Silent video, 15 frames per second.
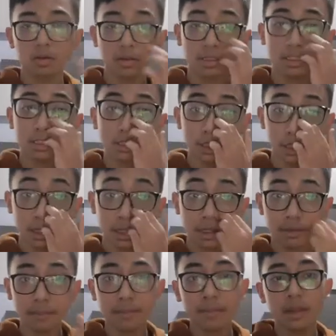
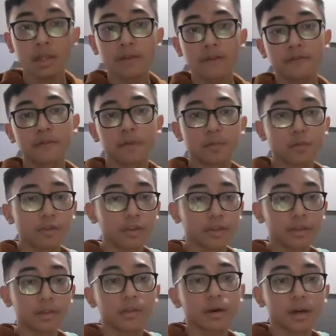originating from
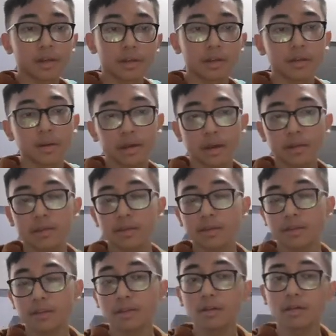within the body.
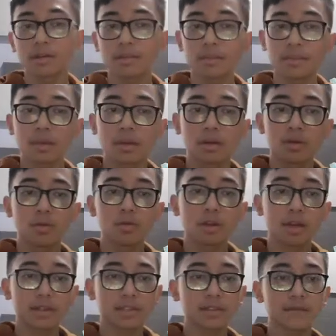And 3rd,
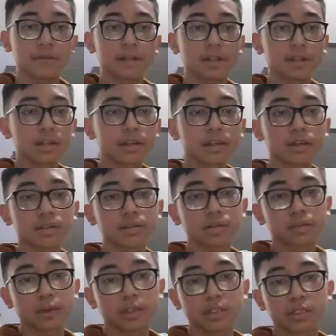reactive clinical
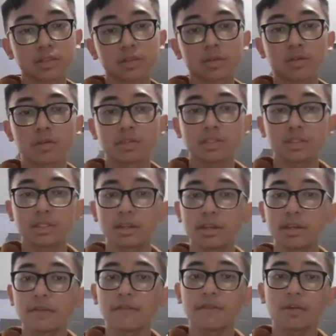depression
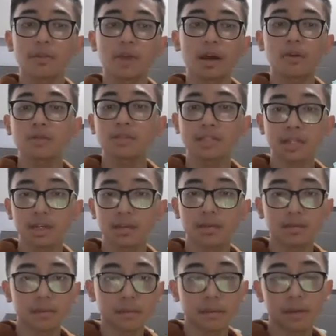originating from outside
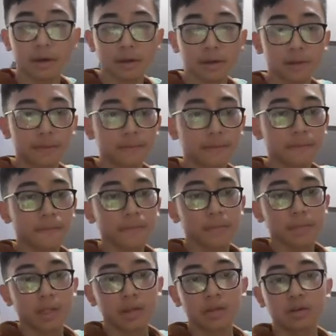the body.
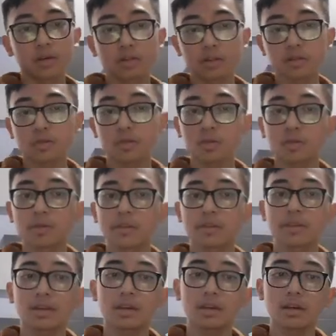He also
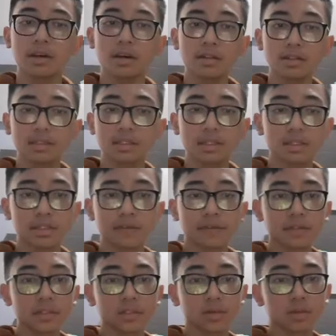wrote that a healthy
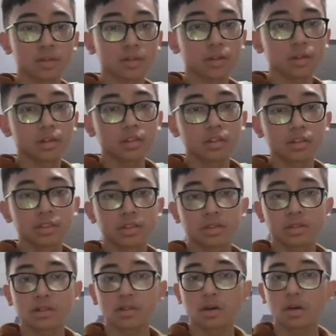individual
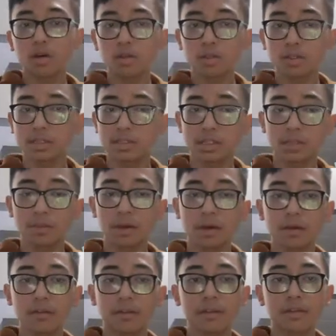should always keep
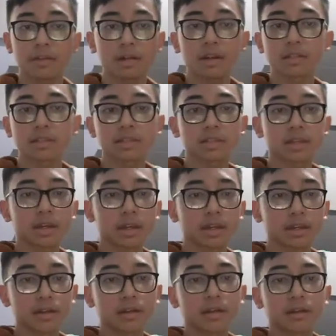healthy thoughts
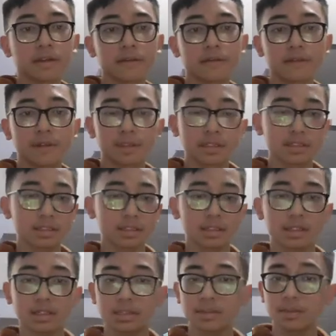and feelings
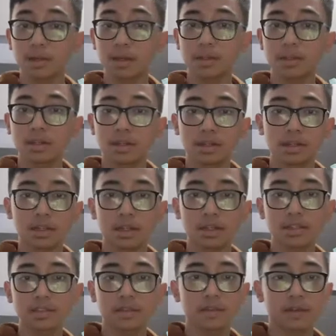in his mind in
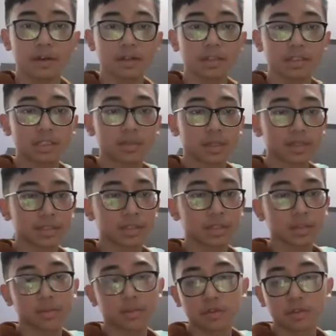case of
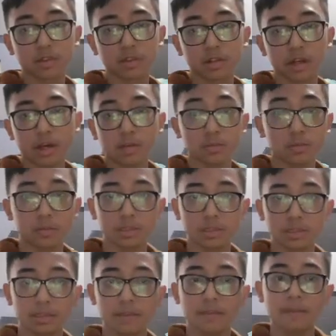unexpected emotional
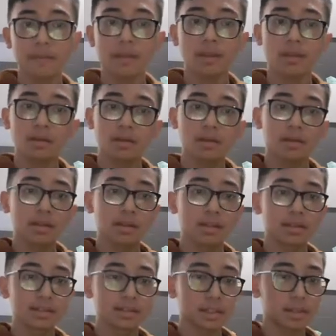outbursts.
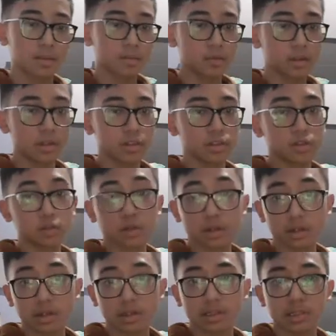In the same way,
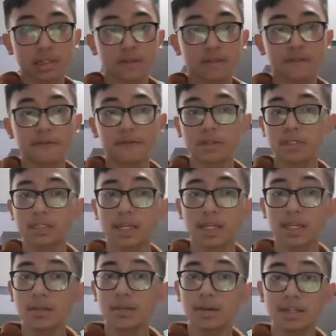drugs and first
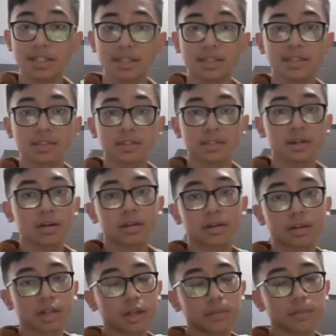aid medicines
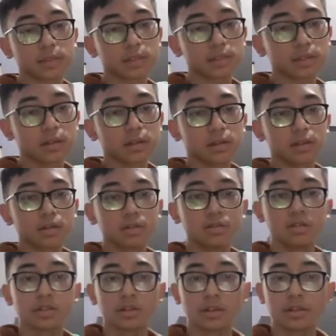are kept
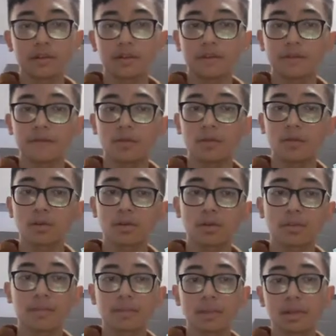usually
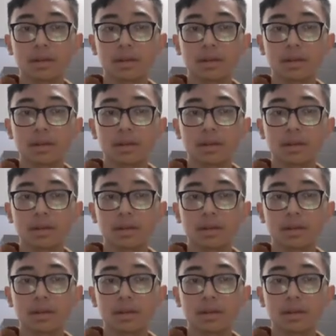for